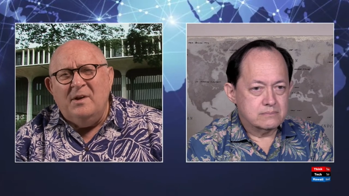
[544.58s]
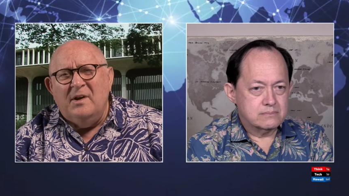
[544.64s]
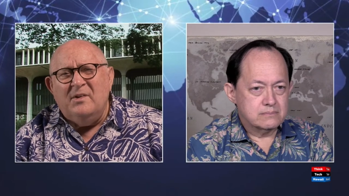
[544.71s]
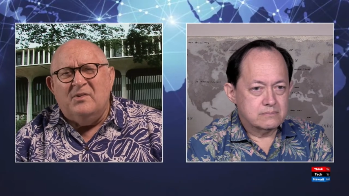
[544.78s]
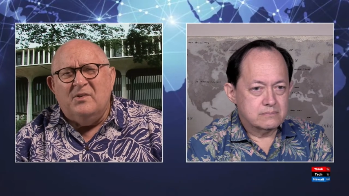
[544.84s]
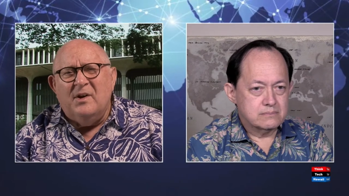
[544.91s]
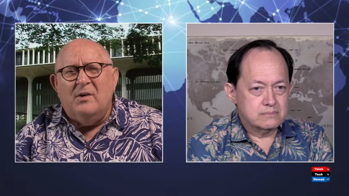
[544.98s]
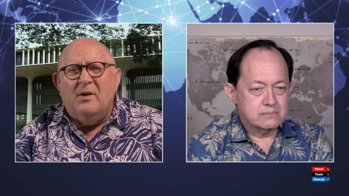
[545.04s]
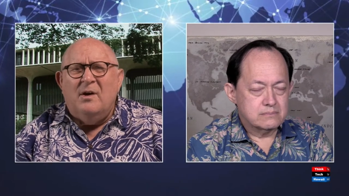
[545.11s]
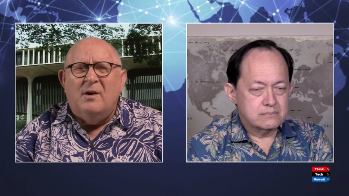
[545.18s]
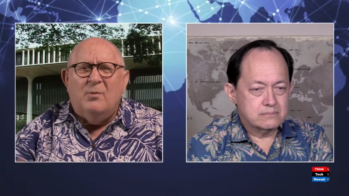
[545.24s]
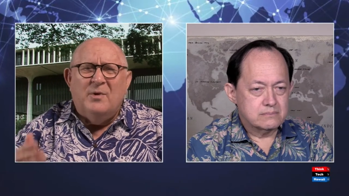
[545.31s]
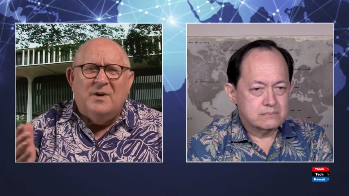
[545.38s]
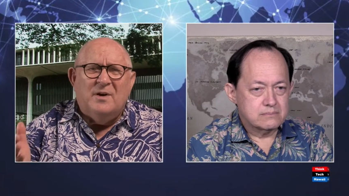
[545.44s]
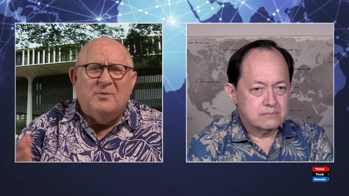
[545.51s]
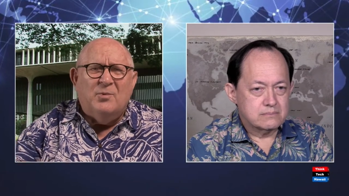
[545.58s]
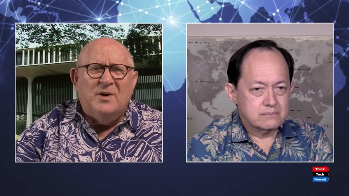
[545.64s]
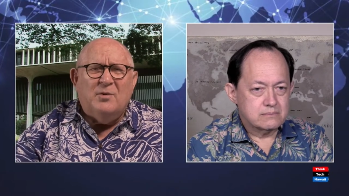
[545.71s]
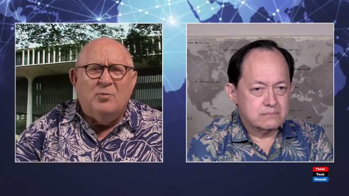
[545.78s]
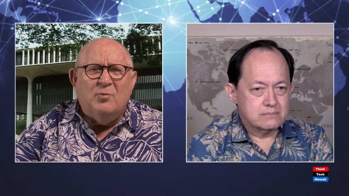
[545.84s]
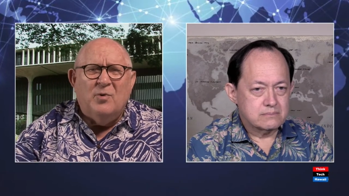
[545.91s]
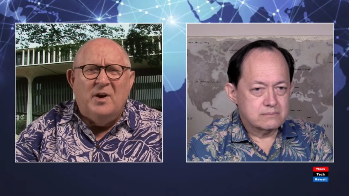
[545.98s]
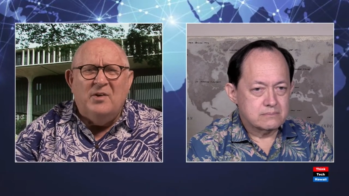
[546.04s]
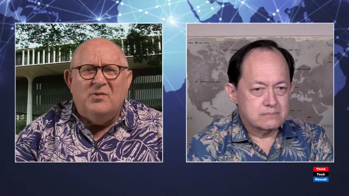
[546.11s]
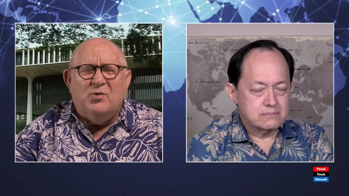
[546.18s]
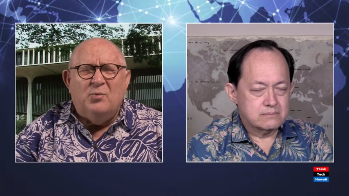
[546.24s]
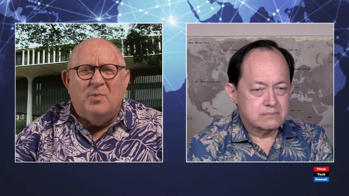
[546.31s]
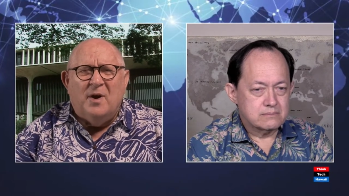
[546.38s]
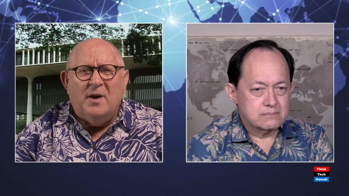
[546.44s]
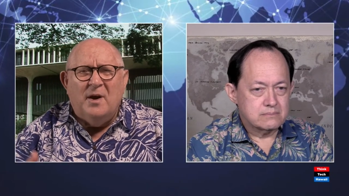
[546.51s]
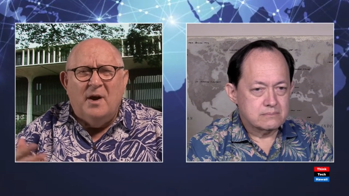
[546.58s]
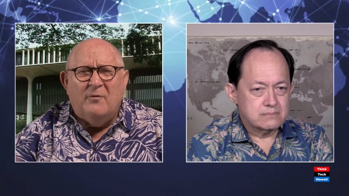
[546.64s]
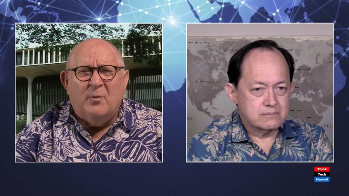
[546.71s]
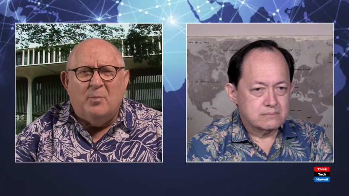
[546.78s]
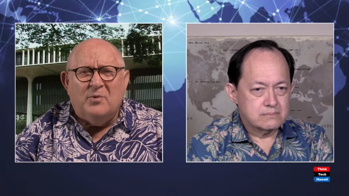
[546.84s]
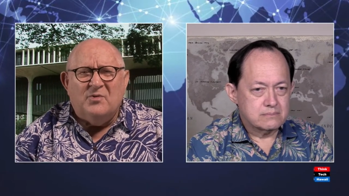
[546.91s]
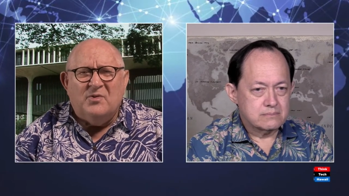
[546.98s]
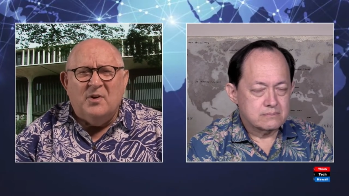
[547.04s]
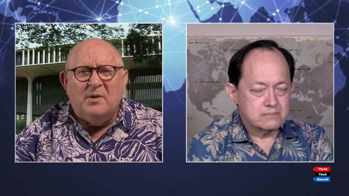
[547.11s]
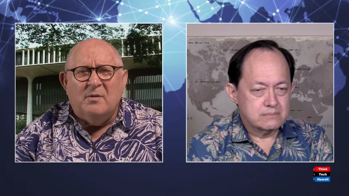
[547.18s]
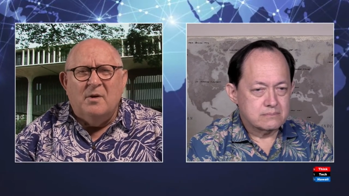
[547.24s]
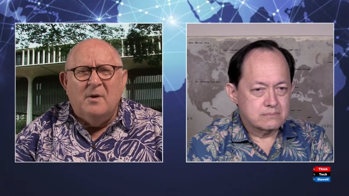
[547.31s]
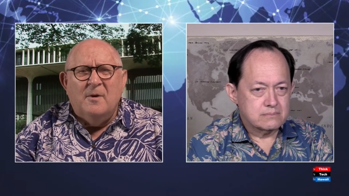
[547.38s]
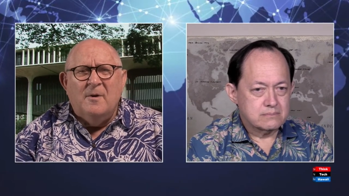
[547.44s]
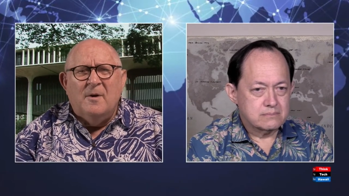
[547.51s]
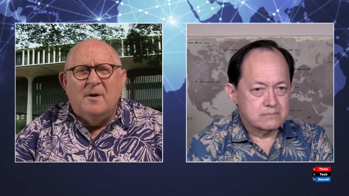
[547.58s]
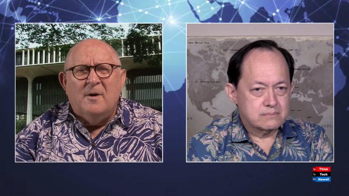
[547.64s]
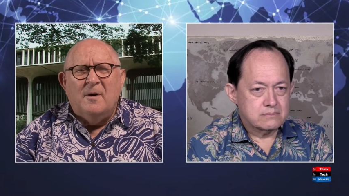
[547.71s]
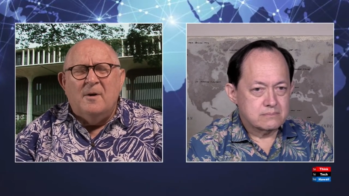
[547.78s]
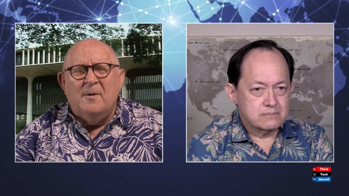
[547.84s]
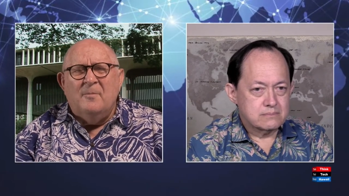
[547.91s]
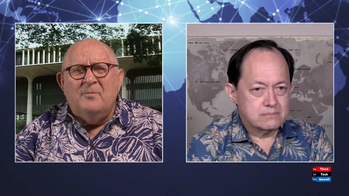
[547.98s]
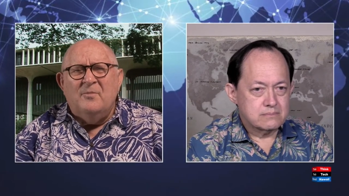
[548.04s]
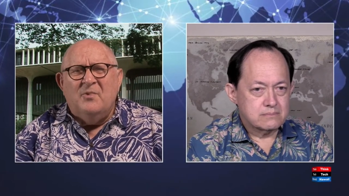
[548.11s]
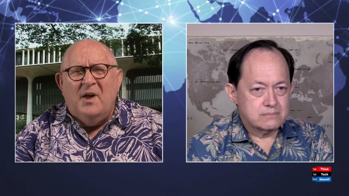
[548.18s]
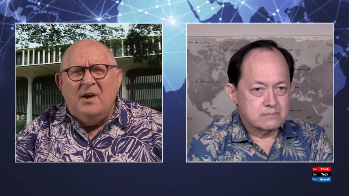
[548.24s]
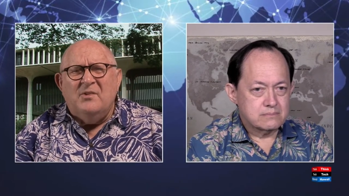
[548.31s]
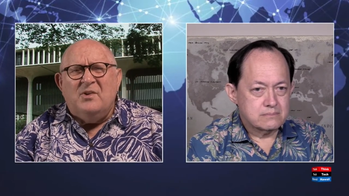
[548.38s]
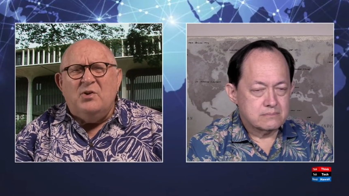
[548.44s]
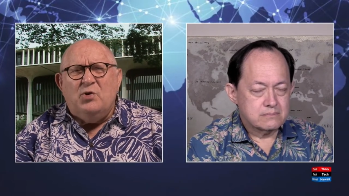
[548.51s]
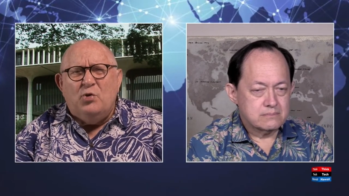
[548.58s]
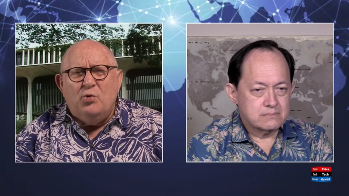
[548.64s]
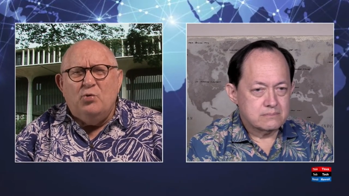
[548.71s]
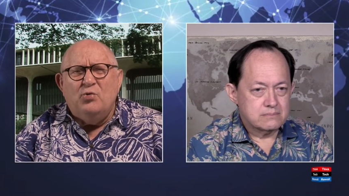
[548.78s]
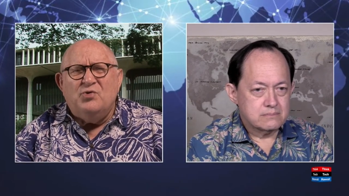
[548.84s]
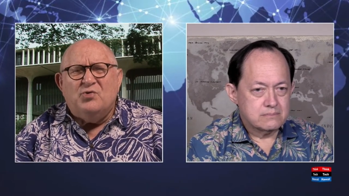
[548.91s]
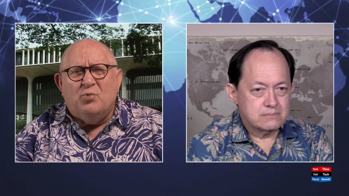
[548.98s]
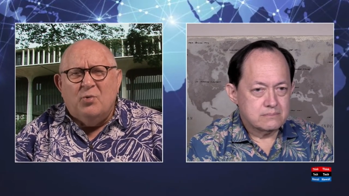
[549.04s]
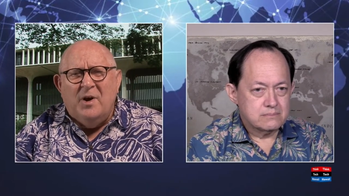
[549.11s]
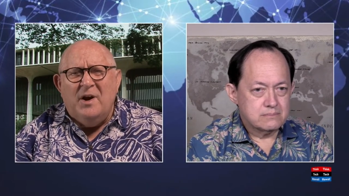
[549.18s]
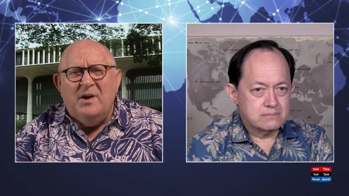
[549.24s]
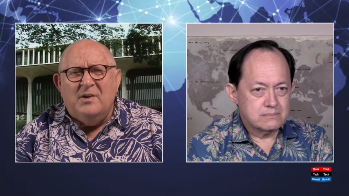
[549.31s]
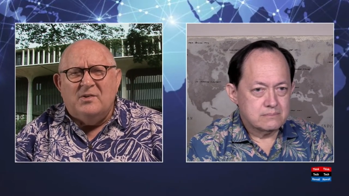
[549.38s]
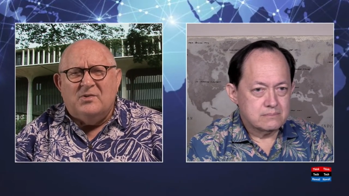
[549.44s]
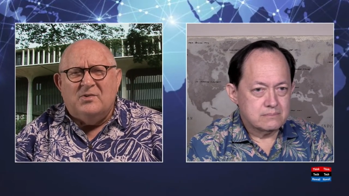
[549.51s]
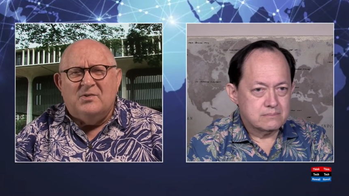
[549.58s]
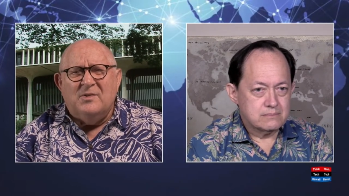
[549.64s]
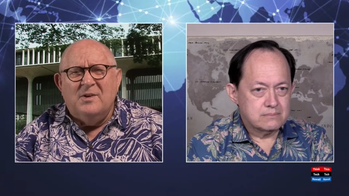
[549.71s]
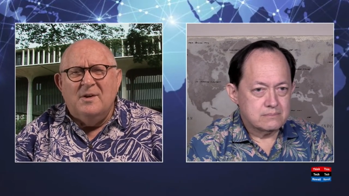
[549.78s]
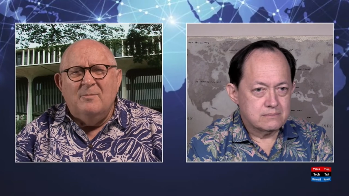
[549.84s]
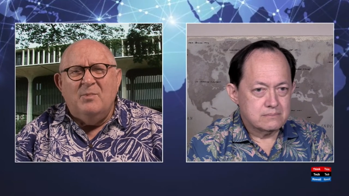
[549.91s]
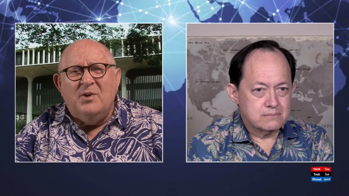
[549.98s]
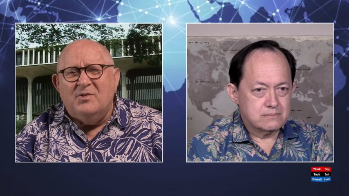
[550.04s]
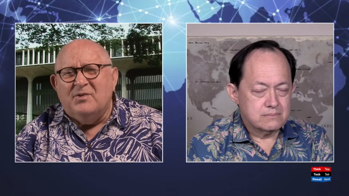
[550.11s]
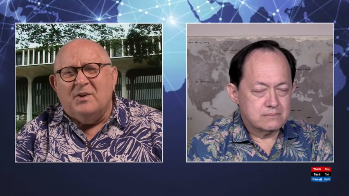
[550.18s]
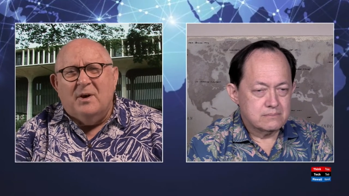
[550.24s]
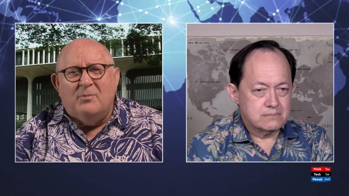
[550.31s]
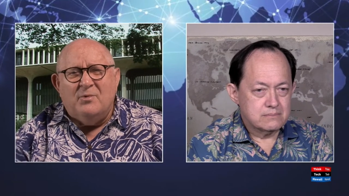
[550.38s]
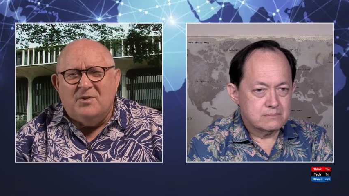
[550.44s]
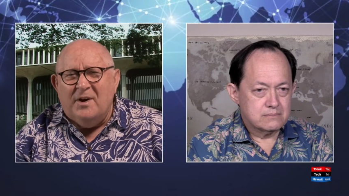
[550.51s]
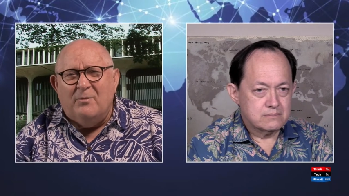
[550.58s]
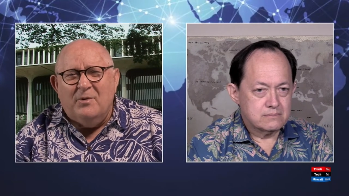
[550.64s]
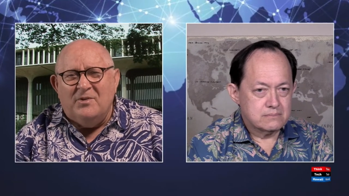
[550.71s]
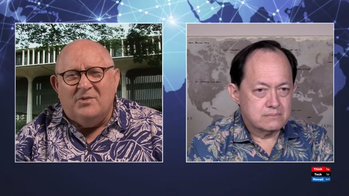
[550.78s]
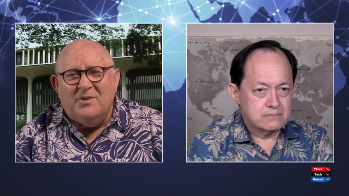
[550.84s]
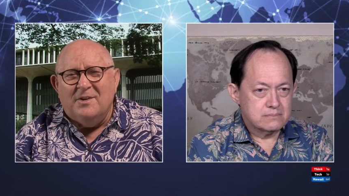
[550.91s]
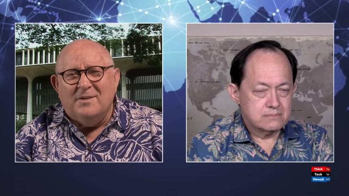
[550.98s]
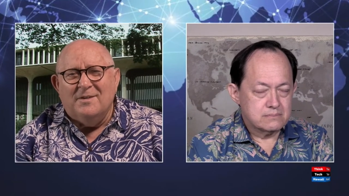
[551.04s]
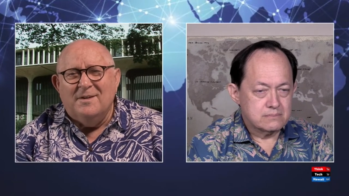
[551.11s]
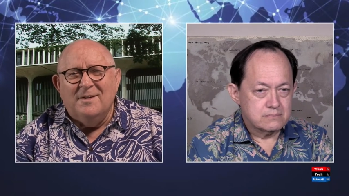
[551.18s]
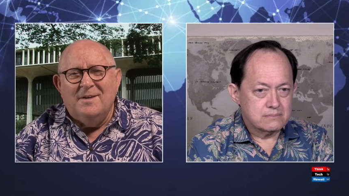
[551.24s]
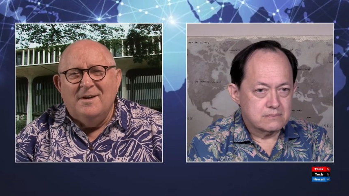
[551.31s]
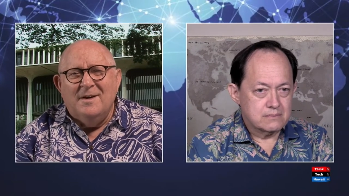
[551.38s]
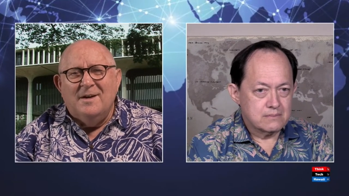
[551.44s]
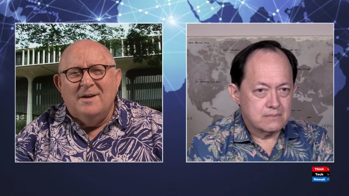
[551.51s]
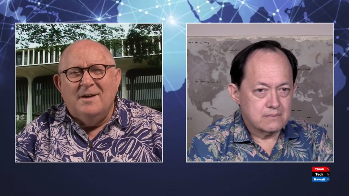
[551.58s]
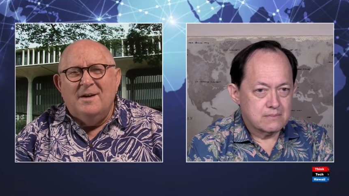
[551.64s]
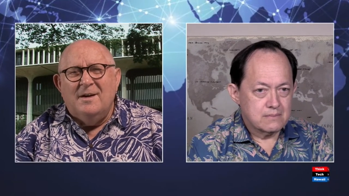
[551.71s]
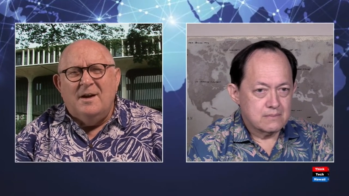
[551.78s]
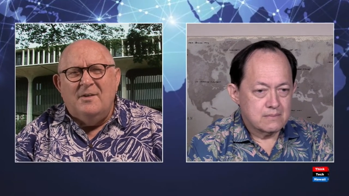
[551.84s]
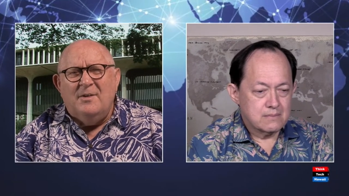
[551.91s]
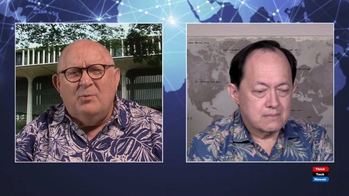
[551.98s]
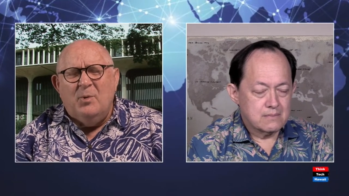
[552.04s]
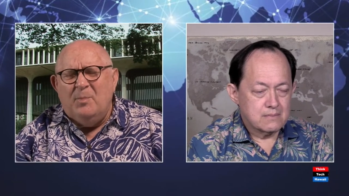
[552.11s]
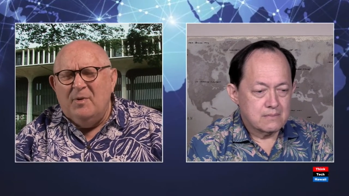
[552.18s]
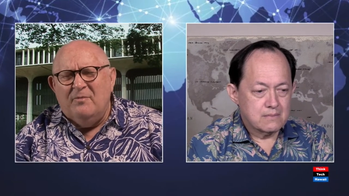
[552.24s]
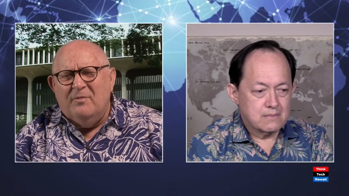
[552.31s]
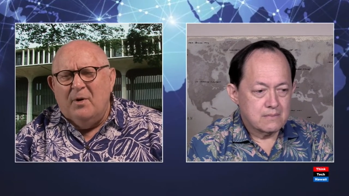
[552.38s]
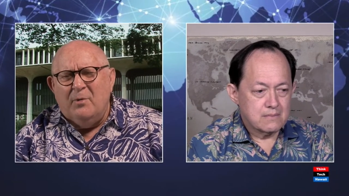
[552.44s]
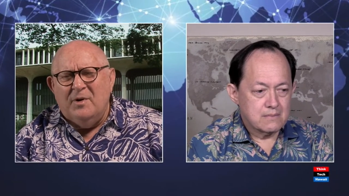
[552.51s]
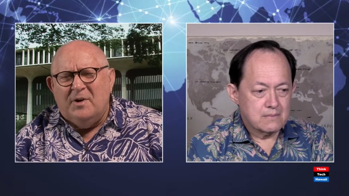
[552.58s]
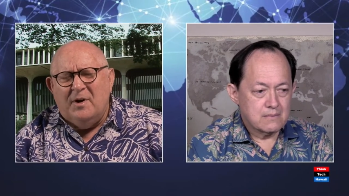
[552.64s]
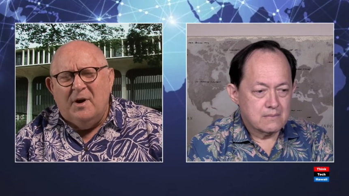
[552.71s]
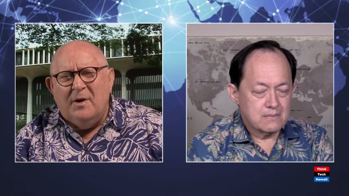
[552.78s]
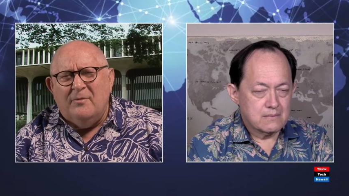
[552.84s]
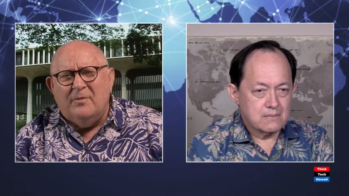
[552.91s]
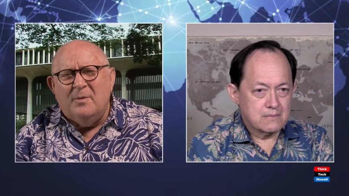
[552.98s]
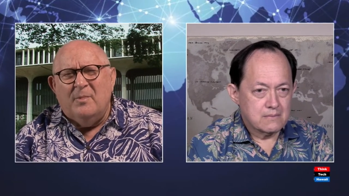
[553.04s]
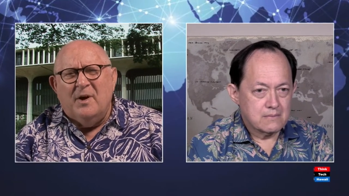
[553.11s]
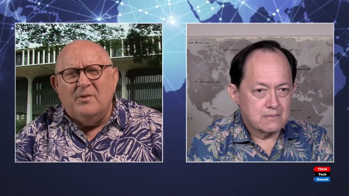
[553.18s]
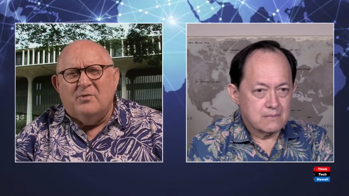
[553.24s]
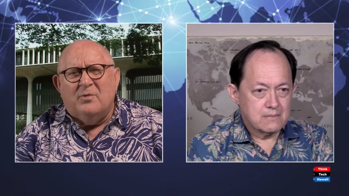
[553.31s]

Speaker 1: they say, oh, we're going we're gonna raise you by half a percent, um, that is a huge raise because it covers everything. And I think we'd be very careful about